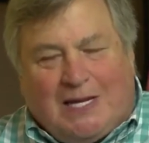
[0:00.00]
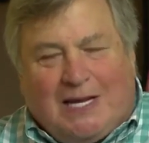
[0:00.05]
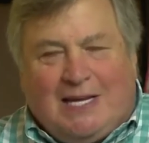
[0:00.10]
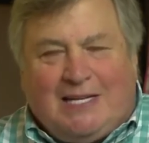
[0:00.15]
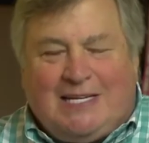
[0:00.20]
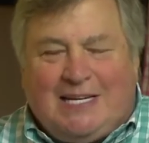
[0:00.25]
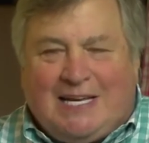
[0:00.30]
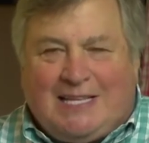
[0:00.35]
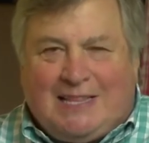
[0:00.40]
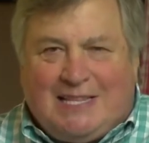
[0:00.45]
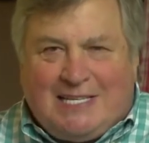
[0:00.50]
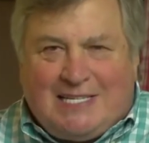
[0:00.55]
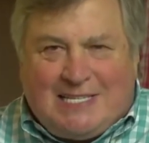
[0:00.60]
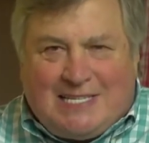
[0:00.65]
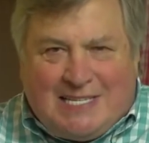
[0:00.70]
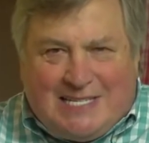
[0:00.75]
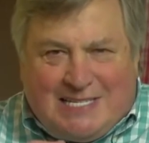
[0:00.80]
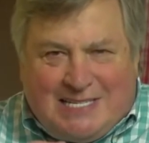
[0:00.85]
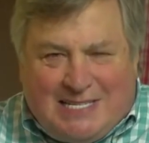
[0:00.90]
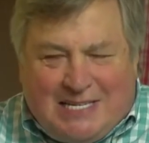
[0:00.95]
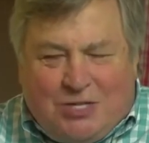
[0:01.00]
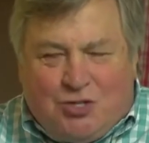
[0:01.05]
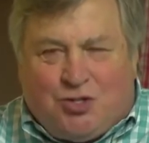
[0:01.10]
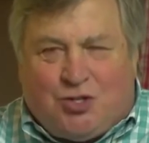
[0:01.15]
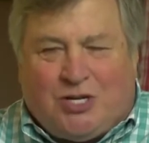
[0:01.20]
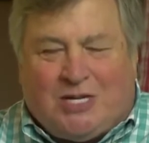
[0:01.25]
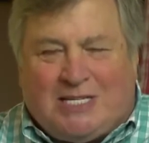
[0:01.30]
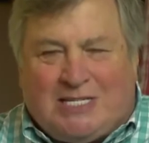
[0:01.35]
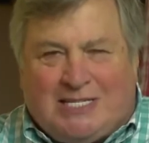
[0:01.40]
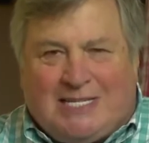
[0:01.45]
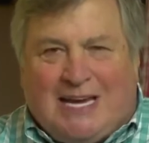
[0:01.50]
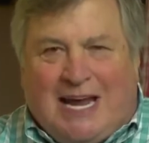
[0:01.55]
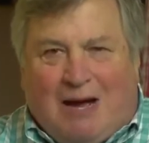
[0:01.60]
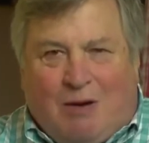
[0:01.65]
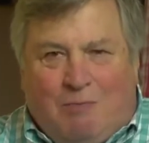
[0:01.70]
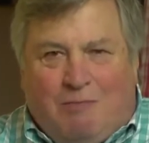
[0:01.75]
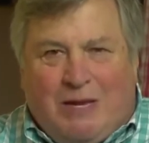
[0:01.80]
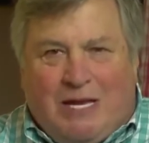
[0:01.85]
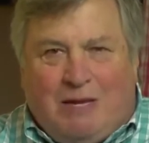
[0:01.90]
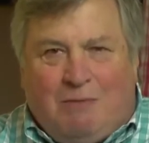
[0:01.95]
And yet this decision is
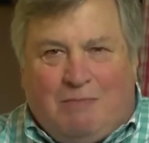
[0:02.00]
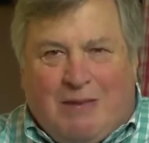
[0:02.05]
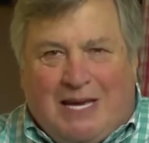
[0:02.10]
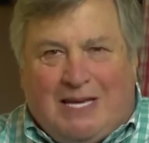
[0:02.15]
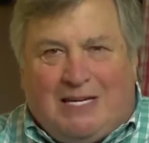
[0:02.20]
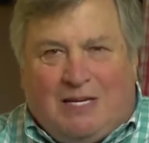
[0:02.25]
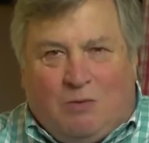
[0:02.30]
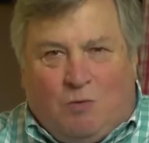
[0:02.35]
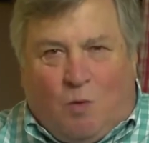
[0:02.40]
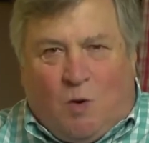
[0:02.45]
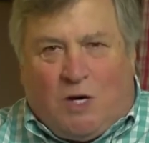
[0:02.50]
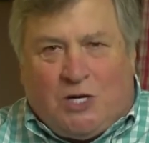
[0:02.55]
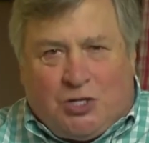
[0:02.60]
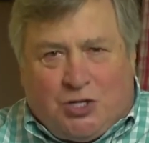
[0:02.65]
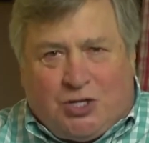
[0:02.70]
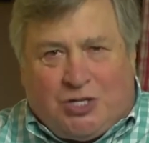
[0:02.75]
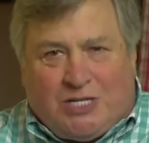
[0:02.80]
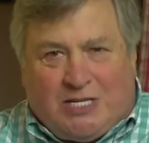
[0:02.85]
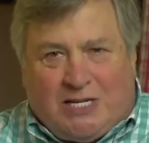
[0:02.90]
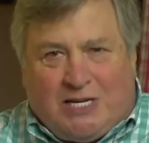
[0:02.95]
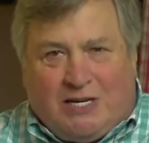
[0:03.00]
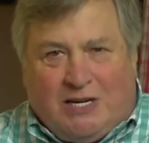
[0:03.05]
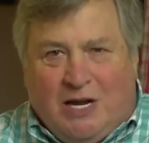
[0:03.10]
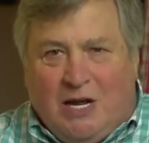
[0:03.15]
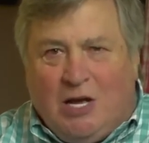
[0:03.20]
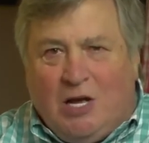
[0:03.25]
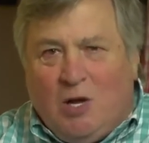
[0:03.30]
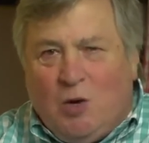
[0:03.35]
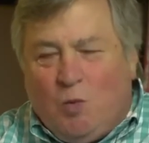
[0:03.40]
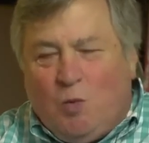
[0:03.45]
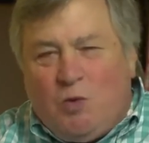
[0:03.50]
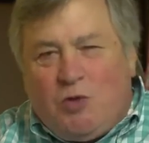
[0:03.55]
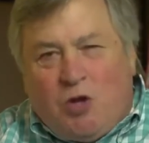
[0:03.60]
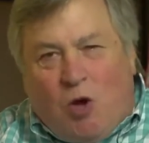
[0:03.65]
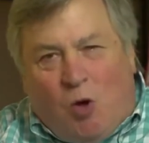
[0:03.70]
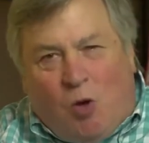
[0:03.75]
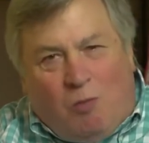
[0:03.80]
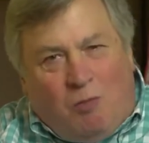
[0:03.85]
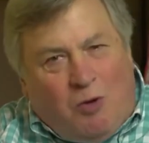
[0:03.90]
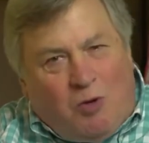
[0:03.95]
now being made in Washington with
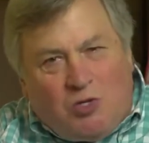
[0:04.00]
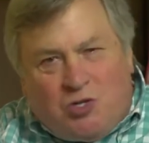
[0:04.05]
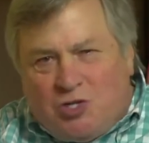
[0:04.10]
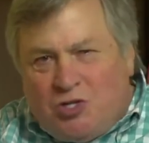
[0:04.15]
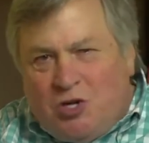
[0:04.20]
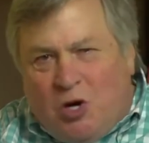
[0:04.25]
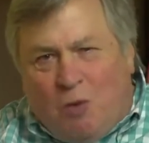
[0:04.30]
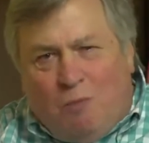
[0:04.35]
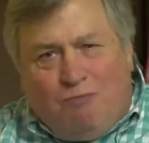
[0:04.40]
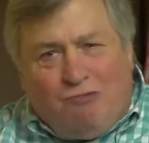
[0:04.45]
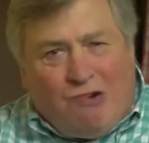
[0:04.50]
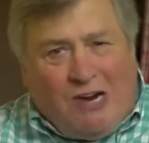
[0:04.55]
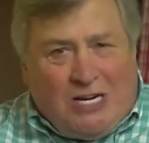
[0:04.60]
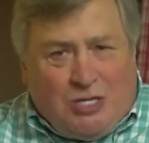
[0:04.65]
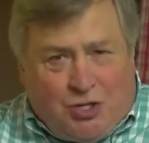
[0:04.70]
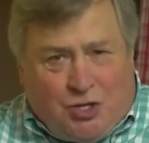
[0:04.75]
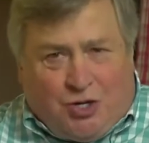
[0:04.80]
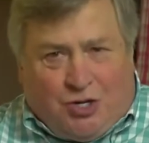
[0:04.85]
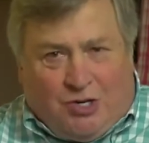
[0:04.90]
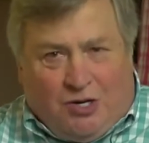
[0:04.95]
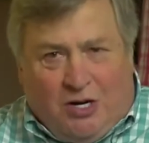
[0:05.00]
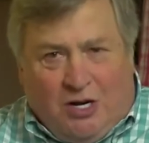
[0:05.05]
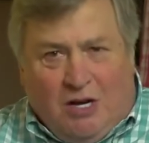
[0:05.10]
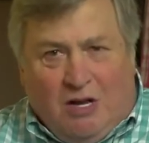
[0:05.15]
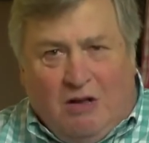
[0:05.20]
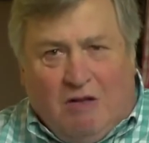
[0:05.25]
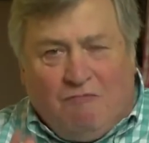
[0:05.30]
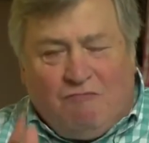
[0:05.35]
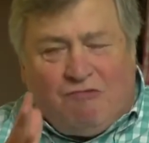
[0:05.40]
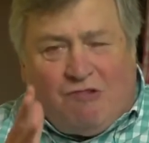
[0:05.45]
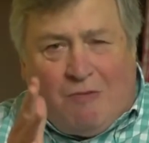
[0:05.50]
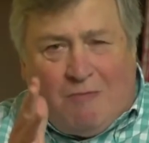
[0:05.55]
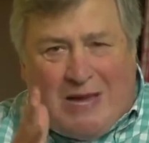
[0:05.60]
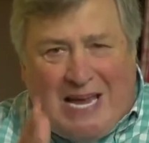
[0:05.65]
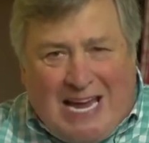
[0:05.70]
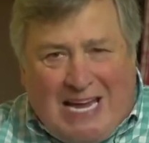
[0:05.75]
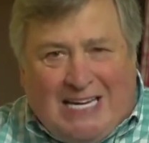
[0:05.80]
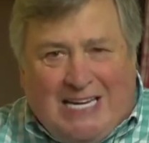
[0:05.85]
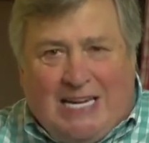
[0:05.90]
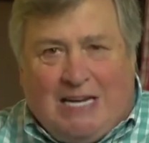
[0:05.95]
almost no pressure from
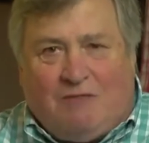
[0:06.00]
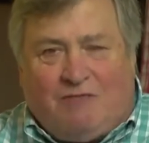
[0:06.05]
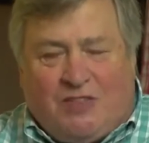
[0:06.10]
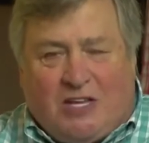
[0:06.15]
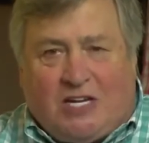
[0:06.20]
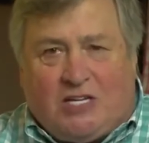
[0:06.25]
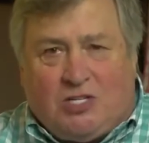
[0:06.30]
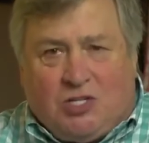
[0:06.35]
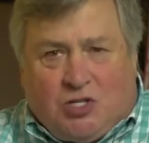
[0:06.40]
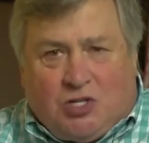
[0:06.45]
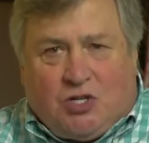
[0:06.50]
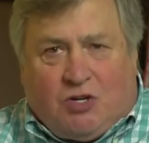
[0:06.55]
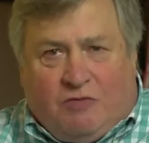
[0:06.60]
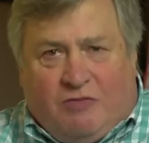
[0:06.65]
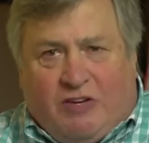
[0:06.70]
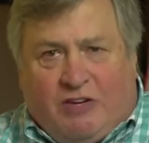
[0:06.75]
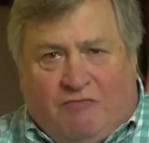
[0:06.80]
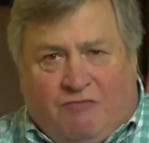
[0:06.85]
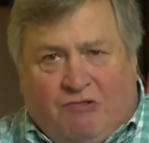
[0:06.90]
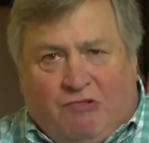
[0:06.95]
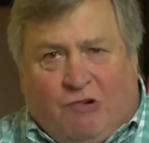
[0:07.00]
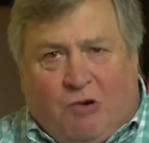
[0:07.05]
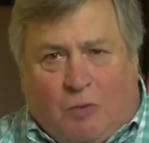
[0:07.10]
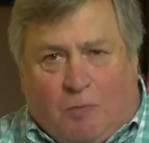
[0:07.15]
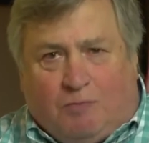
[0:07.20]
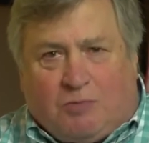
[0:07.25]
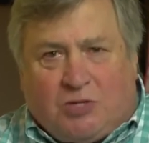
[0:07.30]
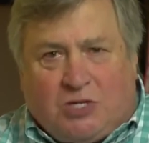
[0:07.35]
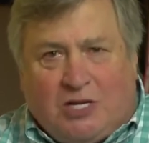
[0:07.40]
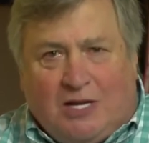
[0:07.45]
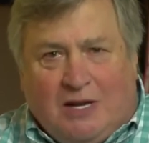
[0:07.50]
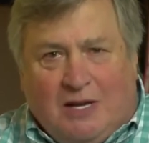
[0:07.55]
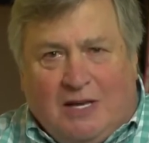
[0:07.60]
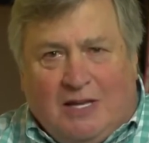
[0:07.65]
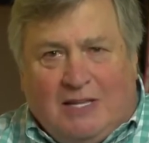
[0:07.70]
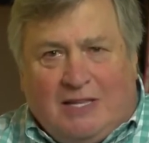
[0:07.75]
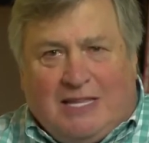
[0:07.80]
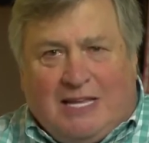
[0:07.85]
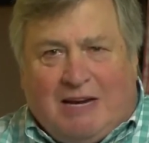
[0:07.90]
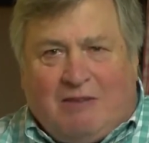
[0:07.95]
any of the conservative groups
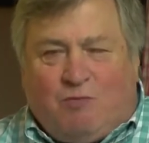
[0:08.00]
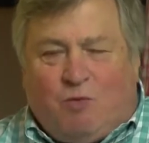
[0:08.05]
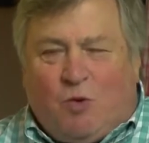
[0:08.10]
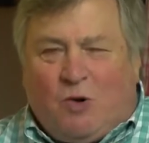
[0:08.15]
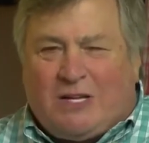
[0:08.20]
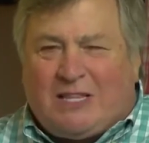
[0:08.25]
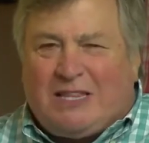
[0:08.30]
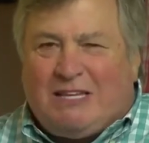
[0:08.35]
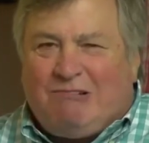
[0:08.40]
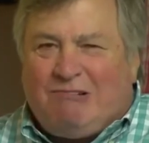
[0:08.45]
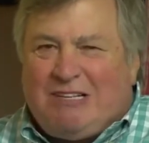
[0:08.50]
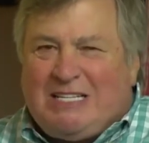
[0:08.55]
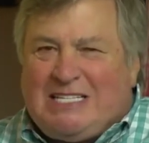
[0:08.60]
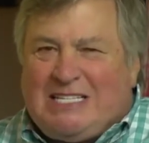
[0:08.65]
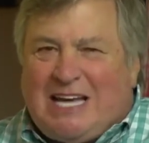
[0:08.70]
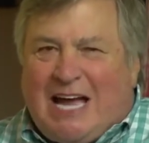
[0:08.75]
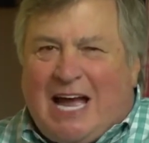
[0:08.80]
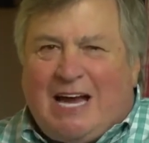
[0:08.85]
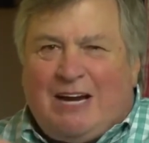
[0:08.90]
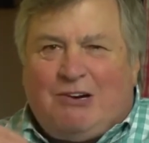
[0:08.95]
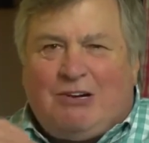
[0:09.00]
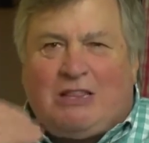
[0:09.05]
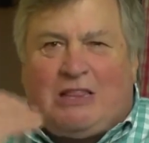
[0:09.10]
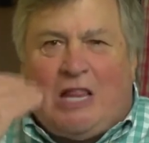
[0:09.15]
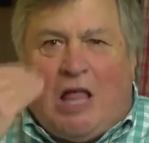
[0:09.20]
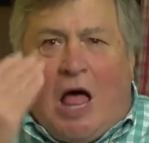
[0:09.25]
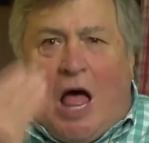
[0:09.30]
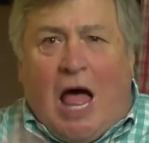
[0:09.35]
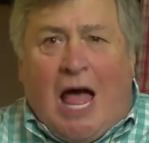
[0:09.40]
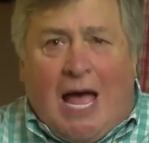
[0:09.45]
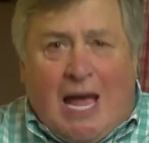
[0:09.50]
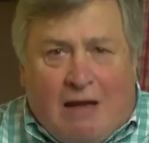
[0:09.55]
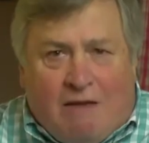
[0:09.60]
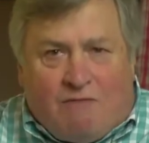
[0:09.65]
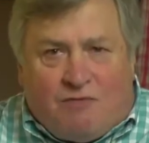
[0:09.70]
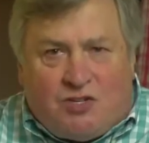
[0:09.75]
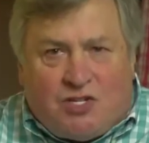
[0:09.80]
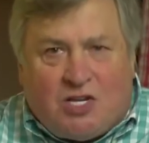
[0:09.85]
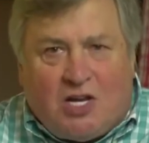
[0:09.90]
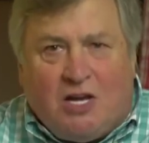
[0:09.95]
that have worked their entire
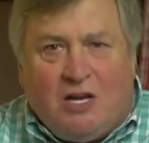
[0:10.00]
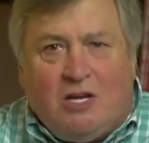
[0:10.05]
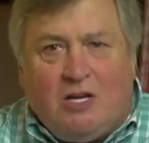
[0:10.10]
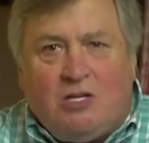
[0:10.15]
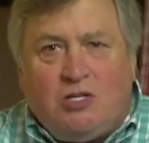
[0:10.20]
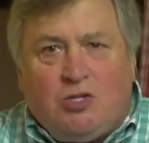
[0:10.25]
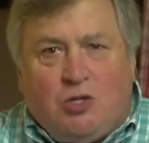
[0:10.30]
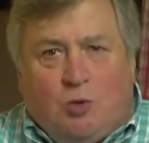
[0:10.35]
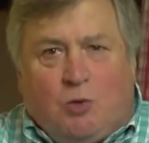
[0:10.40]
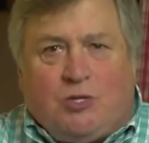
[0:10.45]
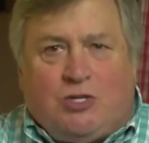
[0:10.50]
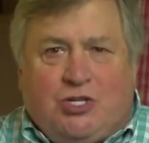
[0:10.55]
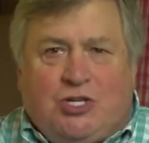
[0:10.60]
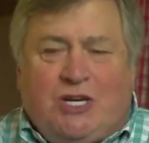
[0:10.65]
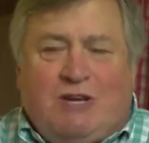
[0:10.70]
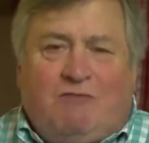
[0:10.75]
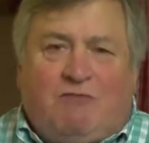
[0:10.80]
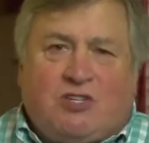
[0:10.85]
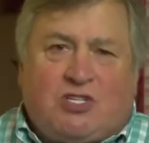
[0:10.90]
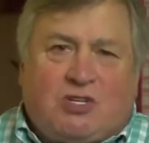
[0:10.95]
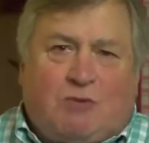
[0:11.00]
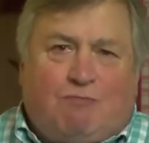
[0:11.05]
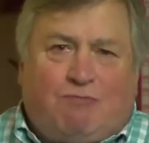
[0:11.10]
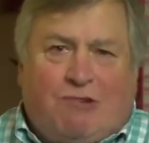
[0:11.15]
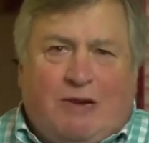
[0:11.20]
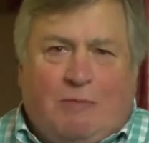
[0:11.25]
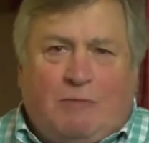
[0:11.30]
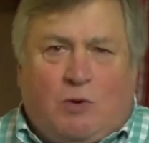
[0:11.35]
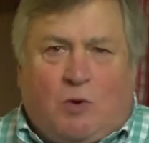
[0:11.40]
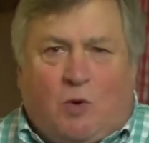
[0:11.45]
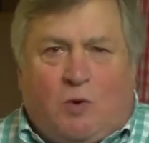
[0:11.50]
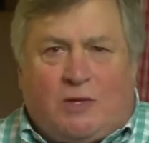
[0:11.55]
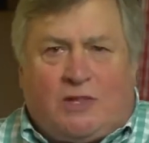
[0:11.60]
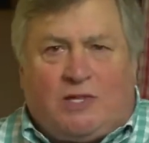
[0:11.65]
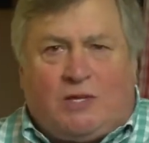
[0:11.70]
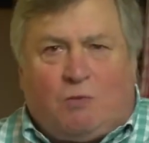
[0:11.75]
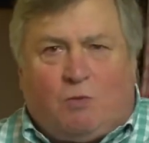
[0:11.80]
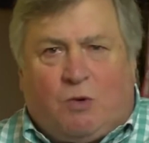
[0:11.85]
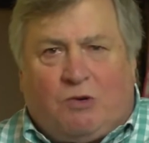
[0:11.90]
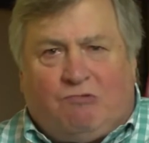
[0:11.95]
lives to achieve a Supreme
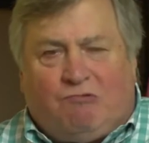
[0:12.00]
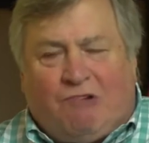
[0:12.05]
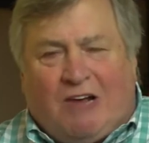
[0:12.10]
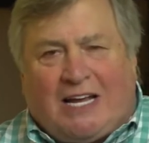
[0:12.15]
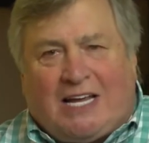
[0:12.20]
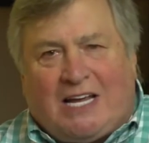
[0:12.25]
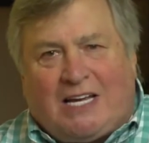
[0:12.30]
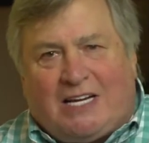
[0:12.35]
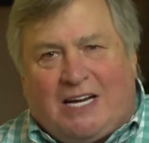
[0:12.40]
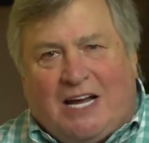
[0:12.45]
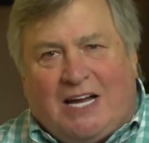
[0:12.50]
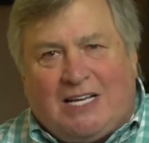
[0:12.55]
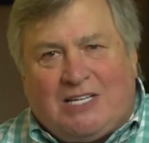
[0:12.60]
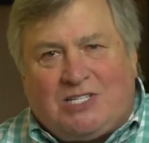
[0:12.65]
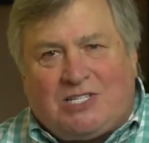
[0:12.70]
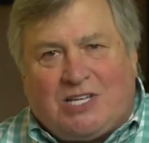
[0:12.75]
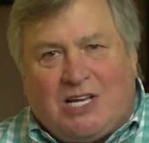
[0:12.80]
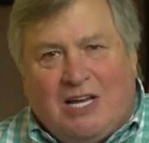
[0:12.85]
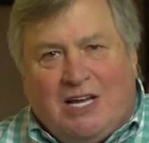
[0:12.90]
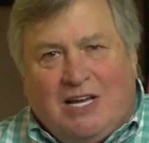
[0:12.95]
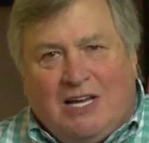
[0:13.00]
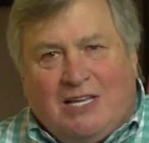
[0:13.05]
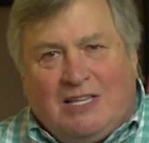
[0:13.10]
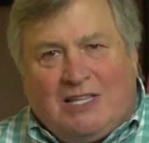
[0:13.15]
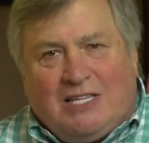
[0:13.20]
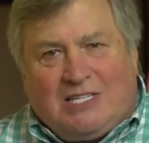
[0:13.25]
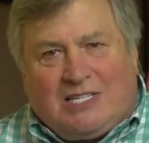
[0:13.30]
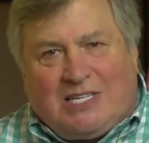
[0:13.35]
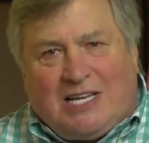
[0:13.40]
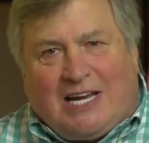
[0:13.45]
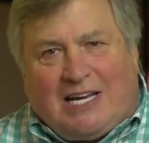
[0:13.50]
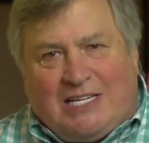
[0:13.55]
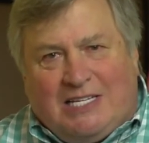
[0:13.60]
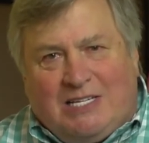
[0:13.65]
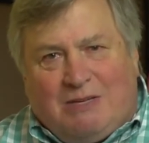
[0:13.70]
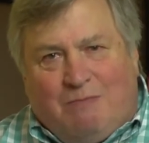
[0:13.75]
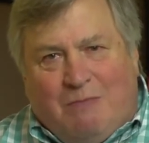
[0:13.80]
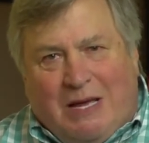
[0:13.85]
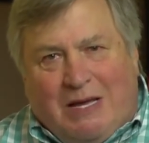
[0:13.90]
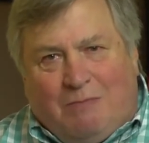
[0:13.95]
Court that would recognize the
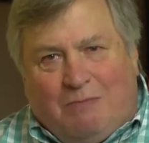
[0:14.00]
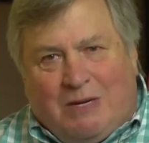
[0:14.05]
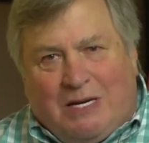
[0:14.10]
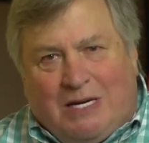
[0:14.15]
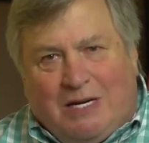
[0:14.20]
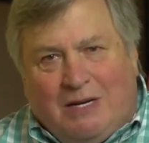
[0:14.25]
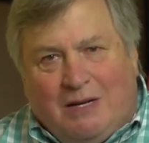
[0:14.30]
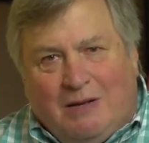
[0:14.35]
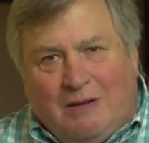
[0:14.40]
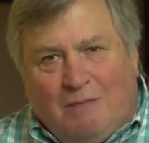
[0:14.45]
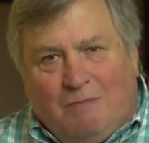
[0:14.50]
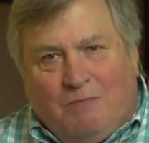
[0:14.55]
Second Amendment,